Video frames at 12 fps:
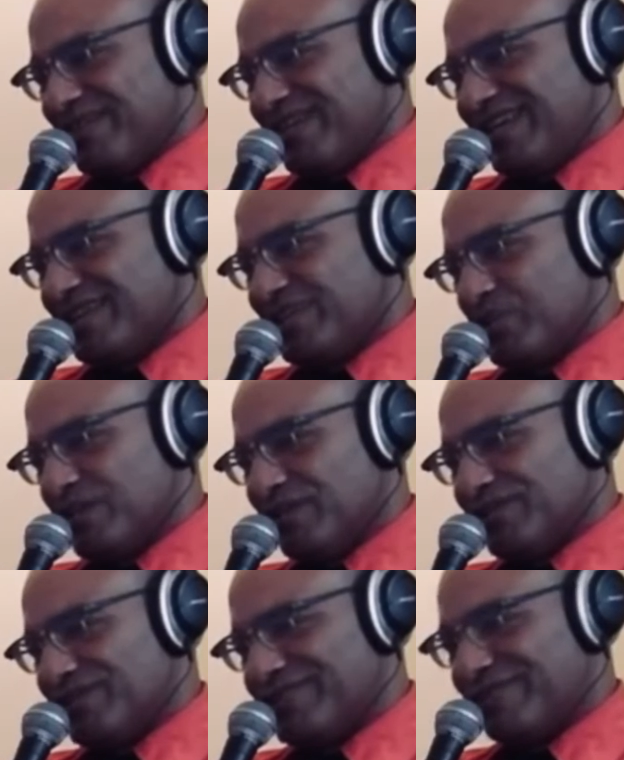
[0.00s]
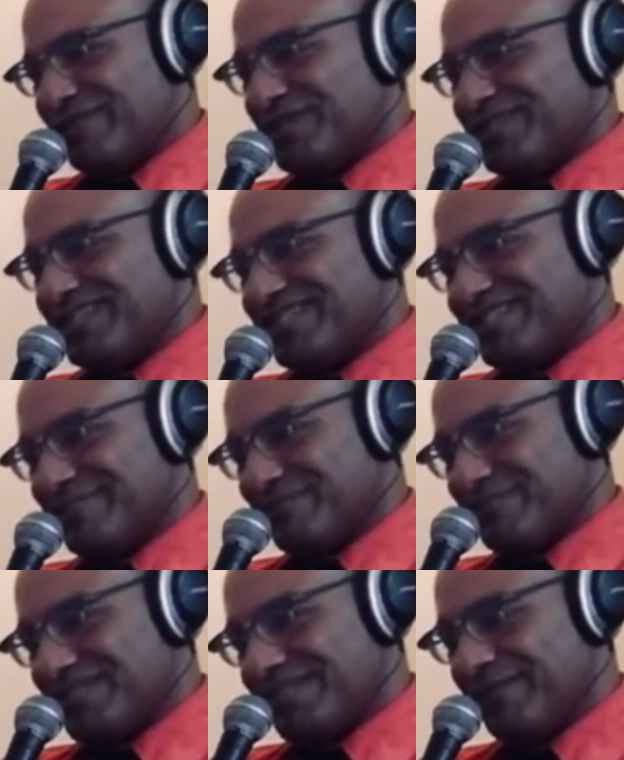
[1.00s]
me in 12 different
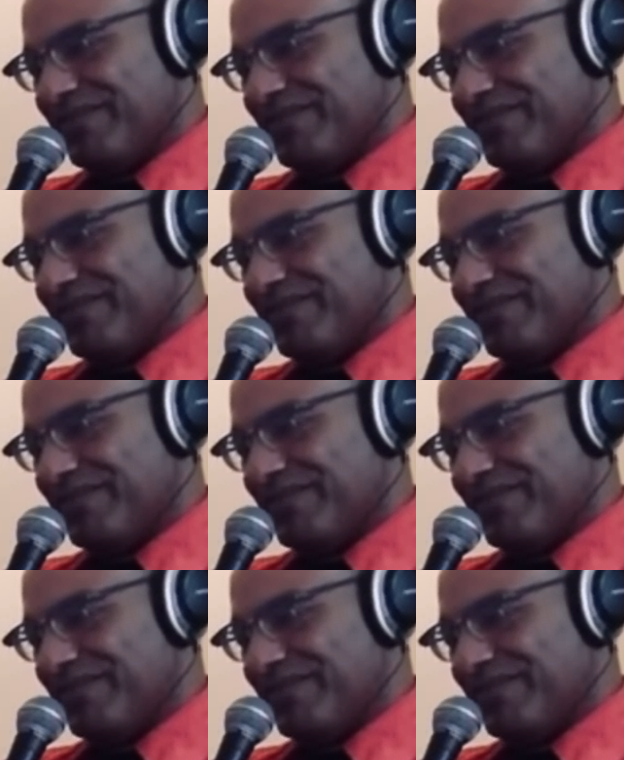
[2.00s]
systems."